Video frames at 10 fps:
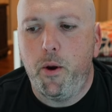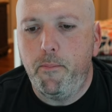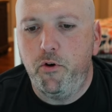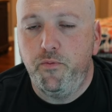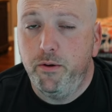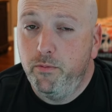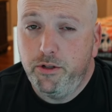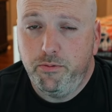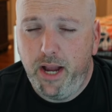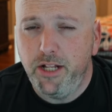movement,
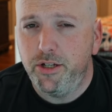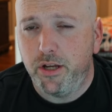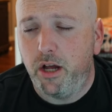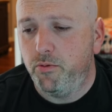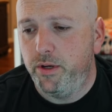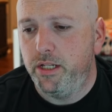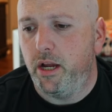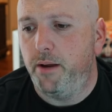which matches Halloween time.